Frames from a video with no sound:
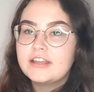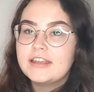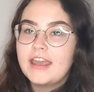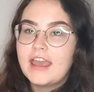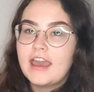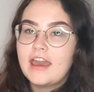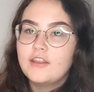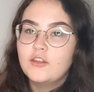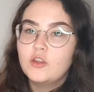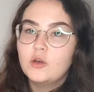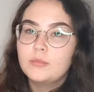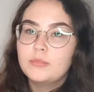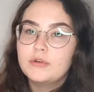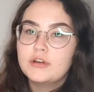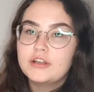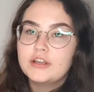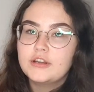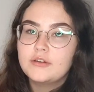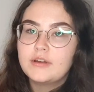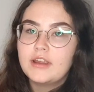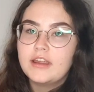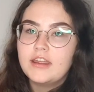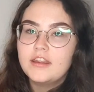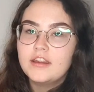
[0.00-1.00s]
candle burning
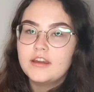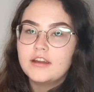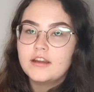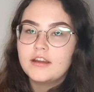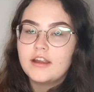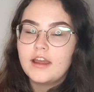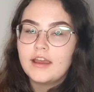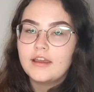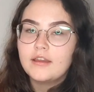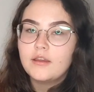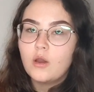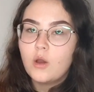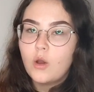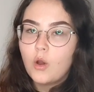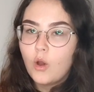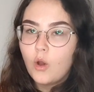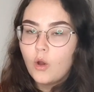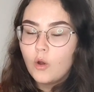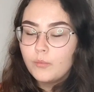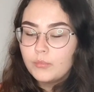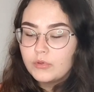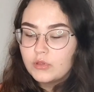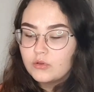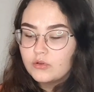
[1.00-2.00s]
right here. I
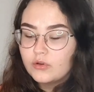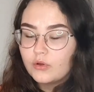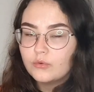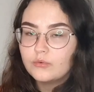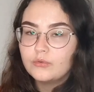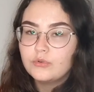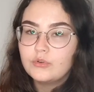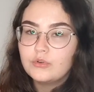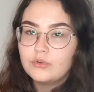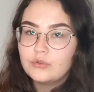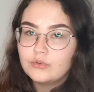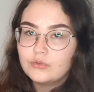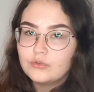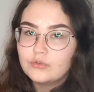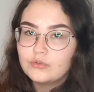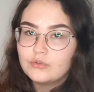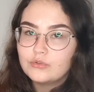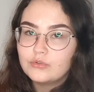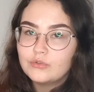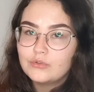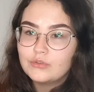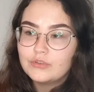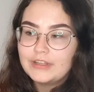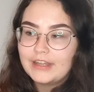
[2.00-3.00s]
hope you don't,
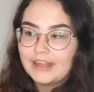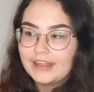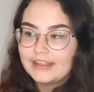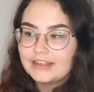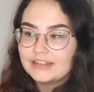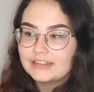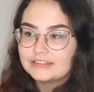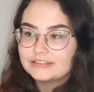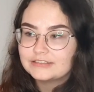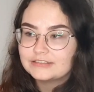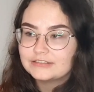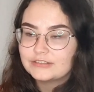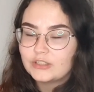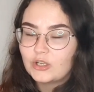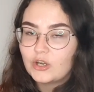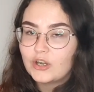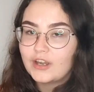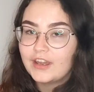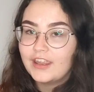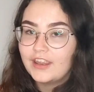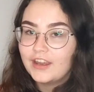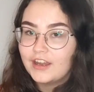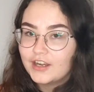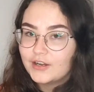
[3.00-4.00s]
like,
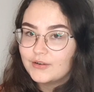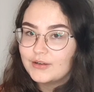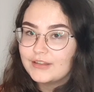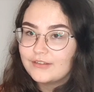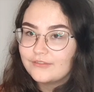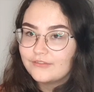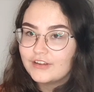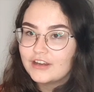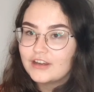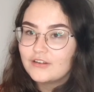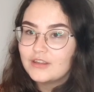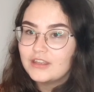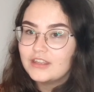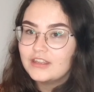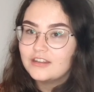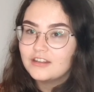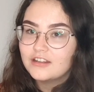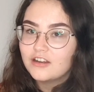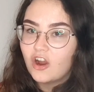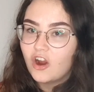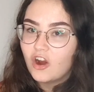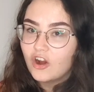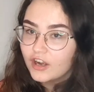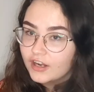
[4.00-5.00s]
hear it very
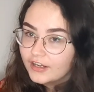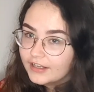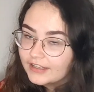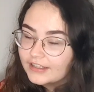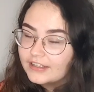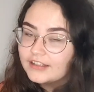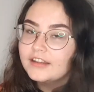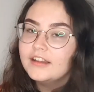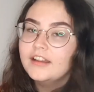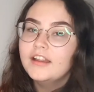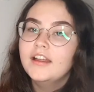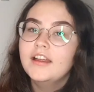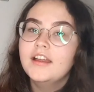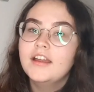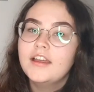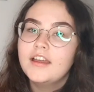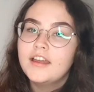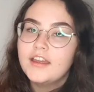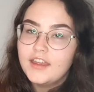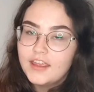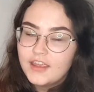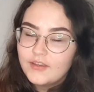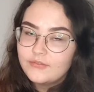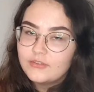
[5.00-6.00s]
hard.
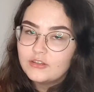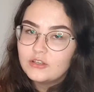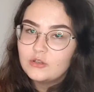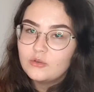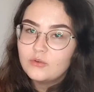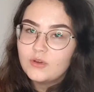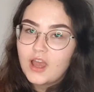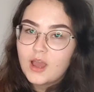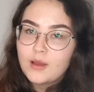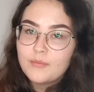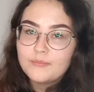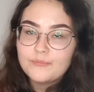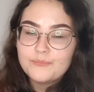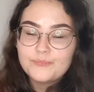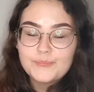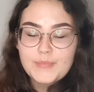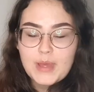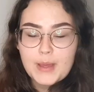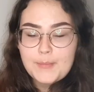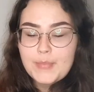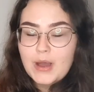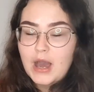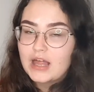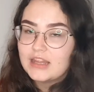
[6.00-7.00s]
If you do, I'm
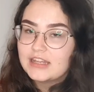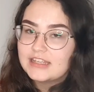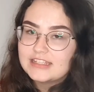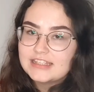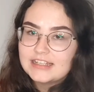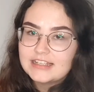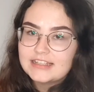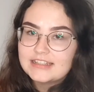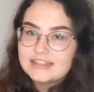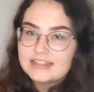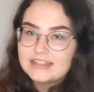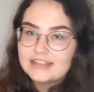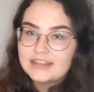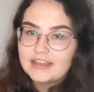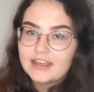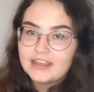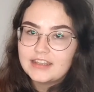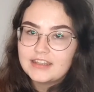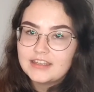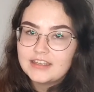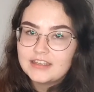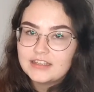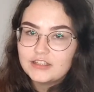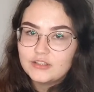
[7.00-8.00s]
apologizing. I
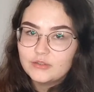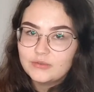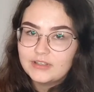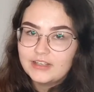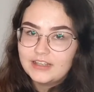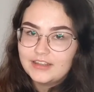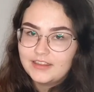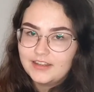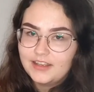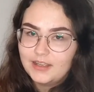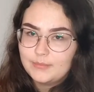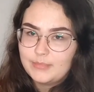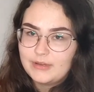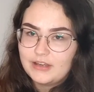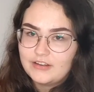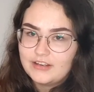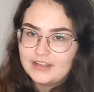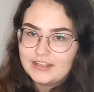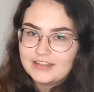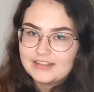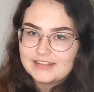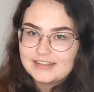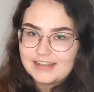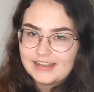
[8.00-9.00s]
can't do anything about it
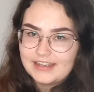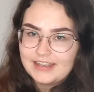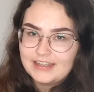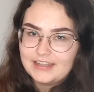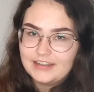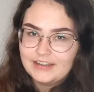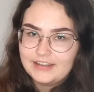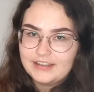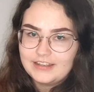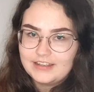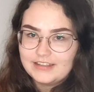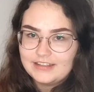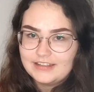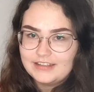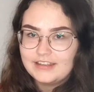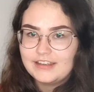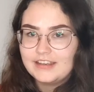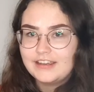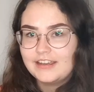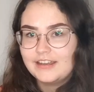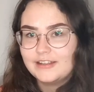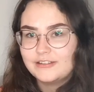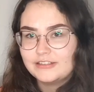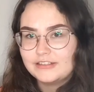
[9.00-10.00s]
because I can't, like,
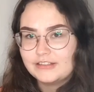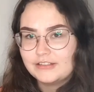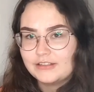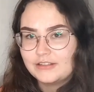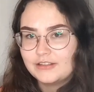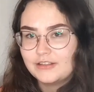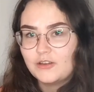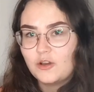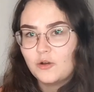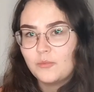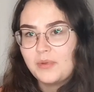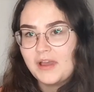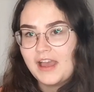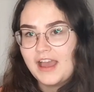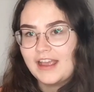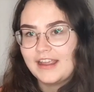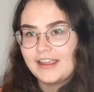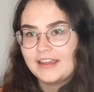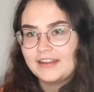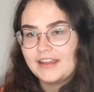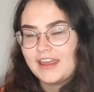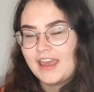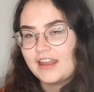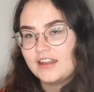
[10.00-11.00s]
go back
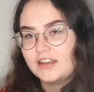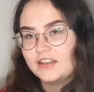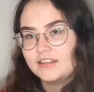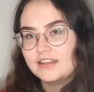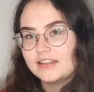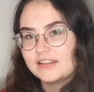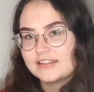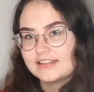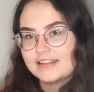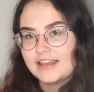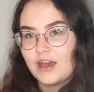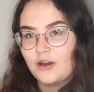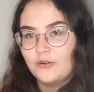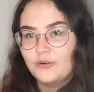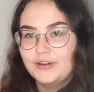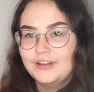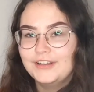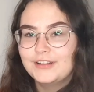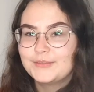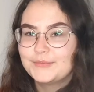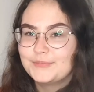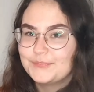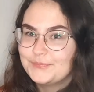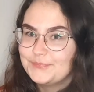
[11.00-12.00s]
and edit this out.
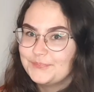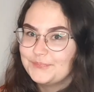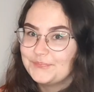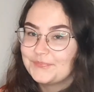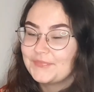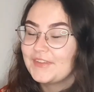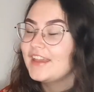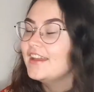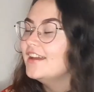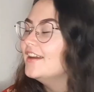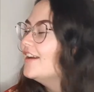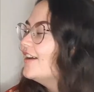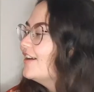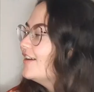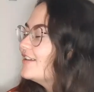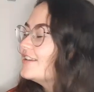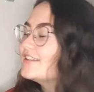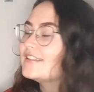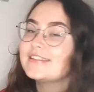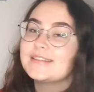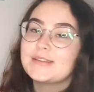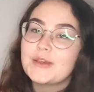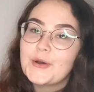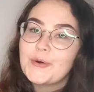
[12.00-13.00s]

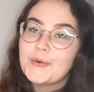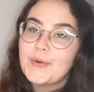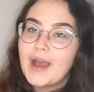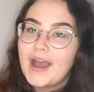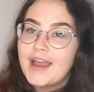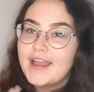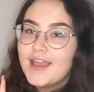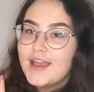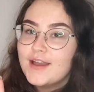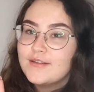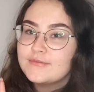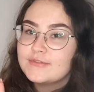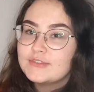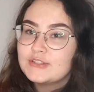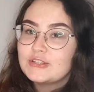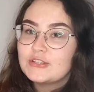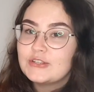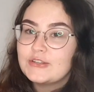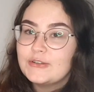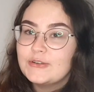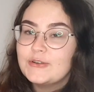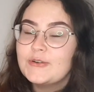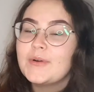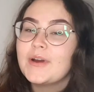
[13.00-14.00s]
So I have
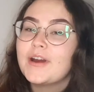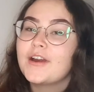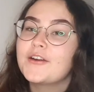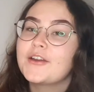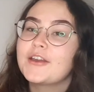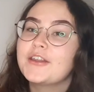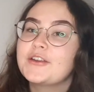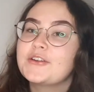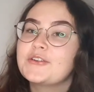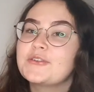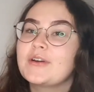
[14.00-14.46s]
two Ariana